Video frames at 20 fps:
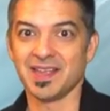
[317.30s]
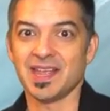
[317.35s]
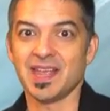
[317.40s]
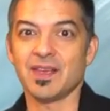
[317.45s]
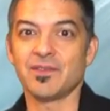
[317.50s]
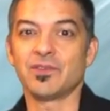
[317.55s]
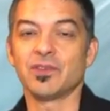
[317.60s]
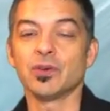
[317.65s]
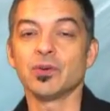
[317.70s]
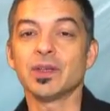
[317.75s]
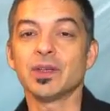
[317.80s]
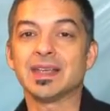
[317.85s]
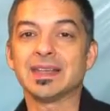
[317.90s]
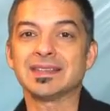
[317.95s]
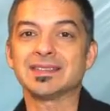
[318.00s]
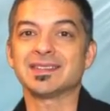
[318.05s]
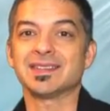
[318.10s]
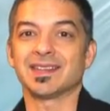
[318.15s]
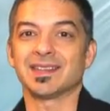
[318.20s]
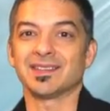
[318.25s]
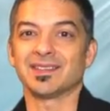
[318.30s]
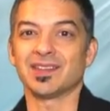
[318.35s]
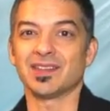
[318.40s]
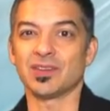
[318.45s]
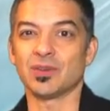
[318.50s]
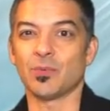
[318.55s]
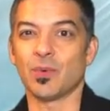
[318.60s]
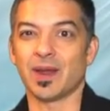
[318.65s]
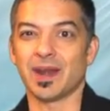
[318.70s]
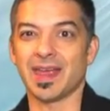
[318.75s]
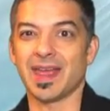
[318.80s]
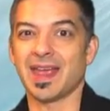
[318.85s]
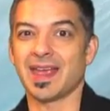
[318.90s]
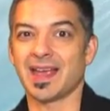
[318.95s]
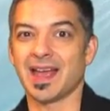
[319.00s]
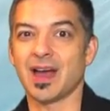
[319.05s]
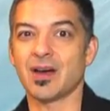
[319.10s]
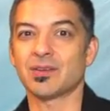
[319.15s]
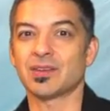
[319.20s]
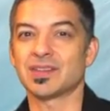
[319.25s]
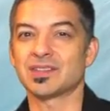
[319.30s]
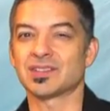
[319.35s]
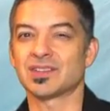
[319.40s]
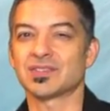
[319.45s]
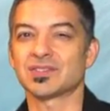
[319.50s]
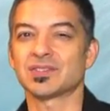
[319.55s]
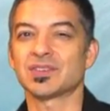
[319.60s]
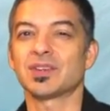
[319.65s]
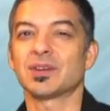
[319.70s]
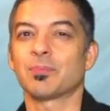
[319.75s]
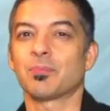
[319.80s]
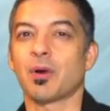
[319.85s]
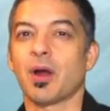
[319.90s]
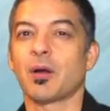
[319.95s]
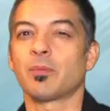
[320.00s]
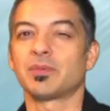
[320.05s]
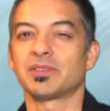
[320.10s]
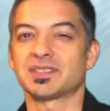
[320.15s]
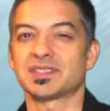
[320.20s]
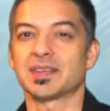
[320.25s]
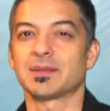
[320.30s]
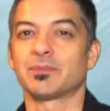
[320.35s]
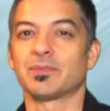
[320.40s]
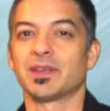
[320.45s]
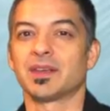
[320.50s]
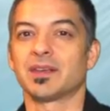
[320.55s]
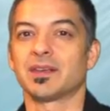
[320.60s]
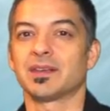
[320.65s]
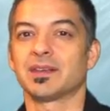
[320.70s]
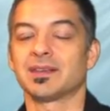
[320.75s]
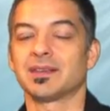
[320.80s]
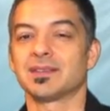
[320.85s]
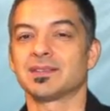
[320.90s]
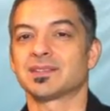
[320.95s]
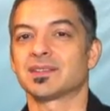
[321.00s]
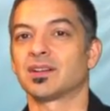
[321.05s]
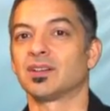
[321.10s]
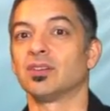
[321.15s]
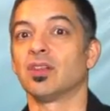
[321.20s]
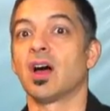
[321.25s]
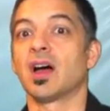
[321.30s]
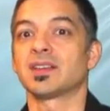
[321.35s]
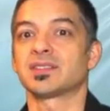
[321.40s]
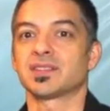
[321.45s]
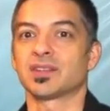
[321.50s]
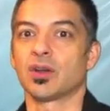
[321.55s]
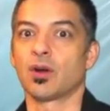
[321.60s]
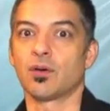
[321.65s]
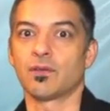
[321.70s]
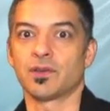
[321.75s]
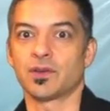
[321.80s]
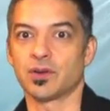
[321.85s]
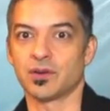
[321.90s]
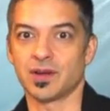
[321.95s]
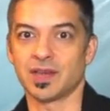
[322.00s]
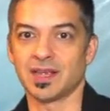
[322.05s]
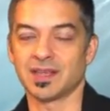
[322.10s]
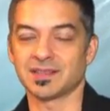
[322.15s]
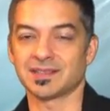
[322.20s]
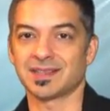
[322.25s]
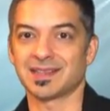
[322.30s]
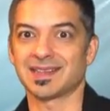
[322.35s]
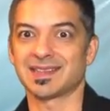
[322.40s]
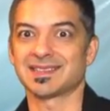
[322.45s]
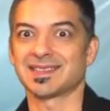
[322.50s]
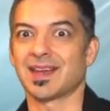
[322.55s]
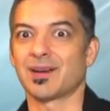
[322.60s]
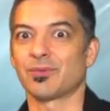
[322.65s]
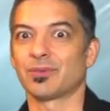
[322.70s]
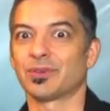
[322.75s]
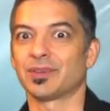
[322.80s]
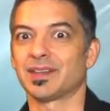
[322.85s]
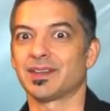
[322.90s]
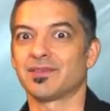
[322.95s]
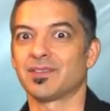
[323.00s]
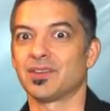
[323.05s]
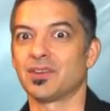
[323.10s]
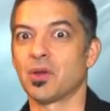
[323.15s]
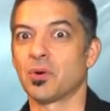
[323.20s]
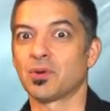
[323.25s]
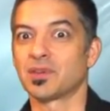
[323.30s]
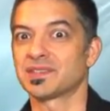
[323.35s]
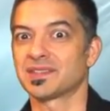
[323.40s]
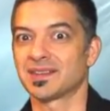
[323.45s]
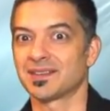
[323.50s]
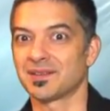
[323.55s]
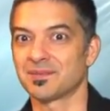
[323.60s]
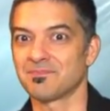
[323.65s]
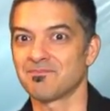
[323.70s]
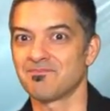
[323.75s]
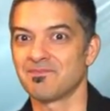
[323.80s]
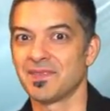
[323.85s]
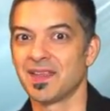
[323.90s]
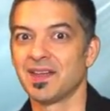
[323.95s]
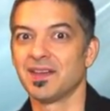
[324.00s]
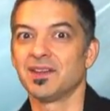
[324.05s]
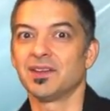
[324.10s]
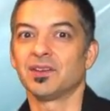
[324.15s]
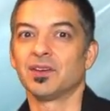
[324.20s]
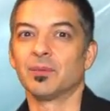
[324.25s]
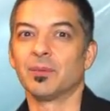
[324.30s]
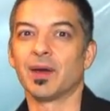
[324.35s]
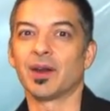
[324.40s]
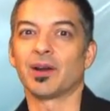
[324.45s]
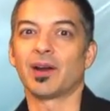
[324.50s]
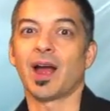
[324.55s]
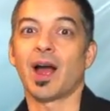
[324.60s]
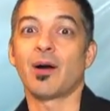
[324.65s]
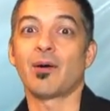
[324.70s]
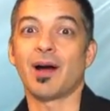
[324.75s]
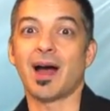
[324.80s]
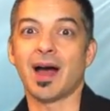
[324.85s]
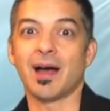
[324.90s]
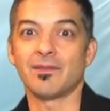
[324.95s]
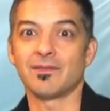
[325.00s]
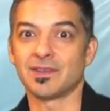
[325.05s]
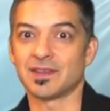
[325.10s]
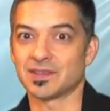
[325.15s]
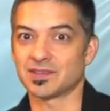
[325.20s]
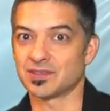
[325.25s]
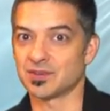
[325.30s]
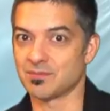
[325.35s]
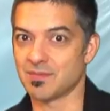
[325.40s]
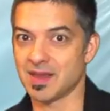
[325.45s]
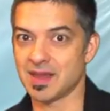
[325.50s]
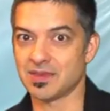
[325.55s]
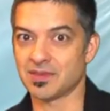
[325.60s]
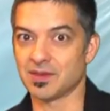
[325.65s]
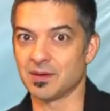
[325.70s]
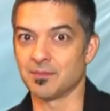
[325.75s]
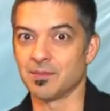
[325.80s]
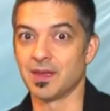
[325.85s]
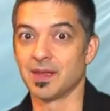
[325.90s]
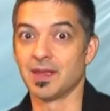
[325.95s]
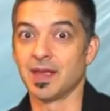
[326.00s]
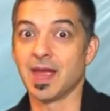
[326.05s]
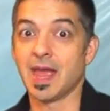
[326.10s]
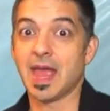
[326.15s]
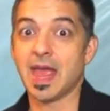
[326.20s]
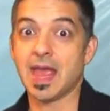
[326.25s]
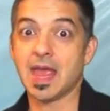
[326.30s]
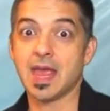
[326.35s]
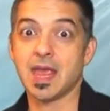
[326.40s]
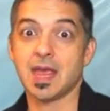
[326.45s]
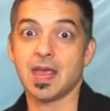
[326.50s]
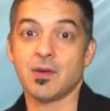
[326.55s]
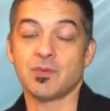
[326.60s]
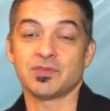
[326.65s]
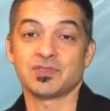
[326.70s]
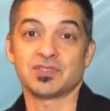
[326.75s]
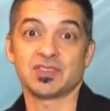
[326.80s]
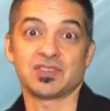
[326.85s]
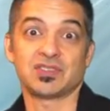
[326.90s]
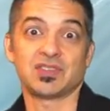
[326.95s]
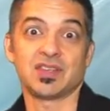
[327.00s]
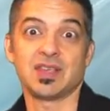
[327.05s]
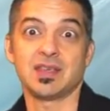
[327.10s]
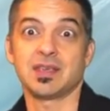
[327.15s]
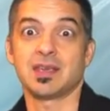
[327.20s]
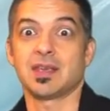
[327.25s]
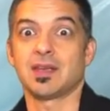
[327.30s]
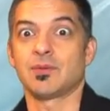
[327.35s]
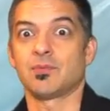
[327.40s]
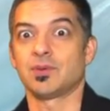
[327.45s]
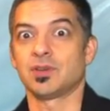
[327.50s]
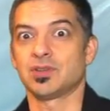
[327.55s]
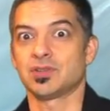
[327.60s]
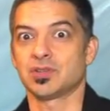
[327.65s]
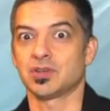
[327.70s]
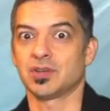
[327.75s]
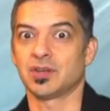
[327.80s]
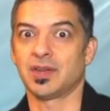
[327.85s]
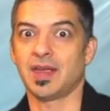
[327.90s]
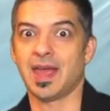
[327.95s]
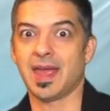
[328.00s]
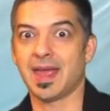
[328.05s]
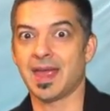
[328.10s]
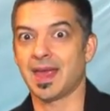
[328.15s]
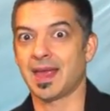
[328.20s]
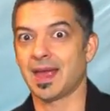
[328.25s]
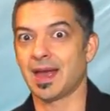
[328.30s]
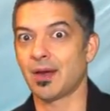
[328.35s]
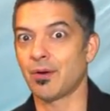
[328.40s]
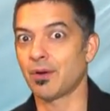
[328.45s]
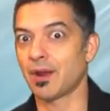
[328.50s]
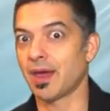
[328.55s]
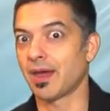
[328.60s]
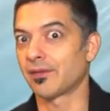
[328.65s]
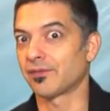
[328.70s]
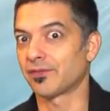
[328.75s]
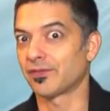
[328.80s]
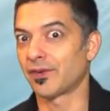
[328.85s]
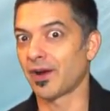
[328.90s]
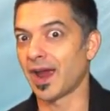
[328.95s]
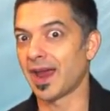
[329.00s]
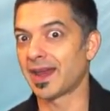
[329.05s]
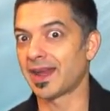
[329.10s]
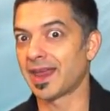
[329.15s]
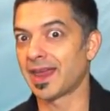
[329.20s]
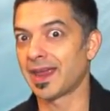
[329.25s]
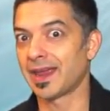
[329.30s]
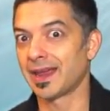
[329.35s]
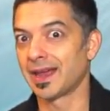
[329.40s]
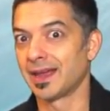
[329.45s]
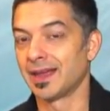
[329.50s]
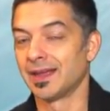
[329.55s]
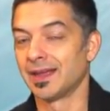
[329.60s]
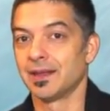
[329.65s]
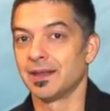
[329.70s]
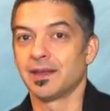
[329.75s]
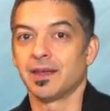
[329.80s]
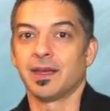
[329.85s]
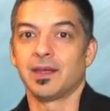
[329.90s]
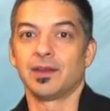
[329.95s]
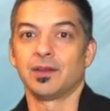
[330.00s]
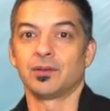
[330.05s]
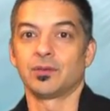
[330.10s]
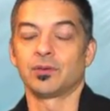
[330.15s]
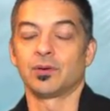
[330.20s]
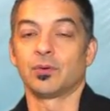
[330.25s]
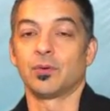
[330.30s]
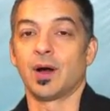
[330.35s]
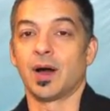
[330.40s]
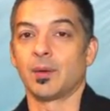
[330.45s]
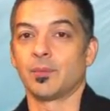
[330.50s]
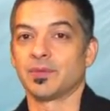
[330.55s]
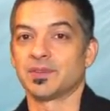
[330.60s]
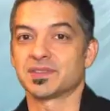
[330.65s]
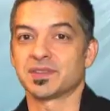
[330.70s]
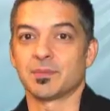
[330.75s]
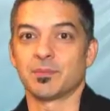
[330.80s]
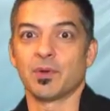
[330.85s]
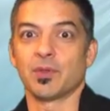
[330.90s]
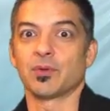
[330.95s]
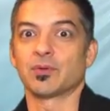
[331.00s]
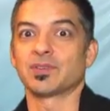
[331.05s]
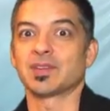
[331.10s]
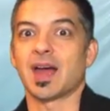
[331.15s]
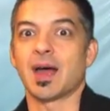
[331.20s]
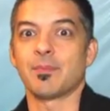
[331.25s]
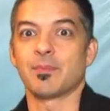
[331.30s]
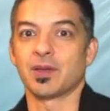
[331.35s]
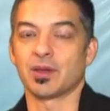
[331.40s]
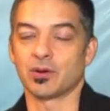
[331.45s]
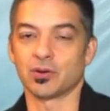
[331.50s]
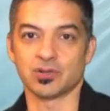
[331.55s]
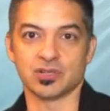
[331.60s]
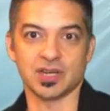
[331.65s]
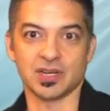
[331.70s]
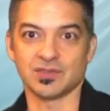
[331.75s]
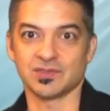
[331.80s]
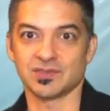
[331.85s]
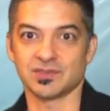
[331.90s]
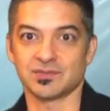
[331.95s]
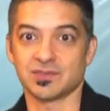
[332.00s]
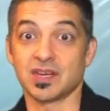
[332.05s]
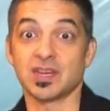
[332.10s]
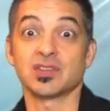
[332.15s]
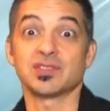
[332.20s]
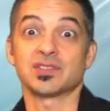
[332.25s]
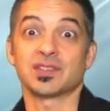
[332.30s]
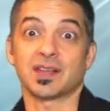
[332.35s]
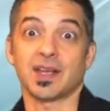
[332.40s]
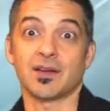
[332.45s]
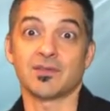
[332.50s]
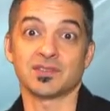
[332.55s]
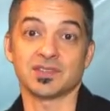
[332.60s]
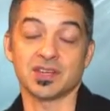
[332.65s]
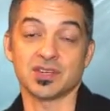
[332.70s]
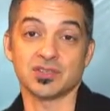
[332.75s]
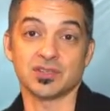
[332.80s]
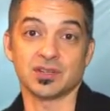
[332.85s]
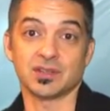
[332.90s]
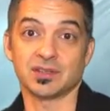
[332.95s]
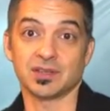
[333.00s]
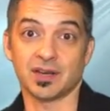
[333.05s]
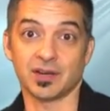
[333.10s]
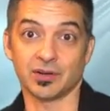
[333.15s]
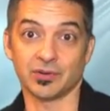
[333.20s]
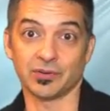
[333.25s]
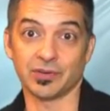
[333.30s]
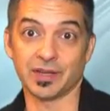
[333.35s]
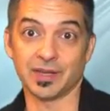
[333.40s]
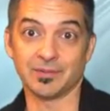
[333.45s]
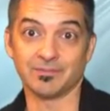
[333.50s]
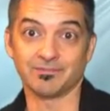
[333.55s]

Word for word: If you're hinting that you want to hang out, he's also going to probably seem like he's glossing over your hints, like he's not really even noticing them, no matter how obvious you make them. Hey, I was just thinking we should hang out on Friday. And he'll go on with some other topic or change the conversation entirely.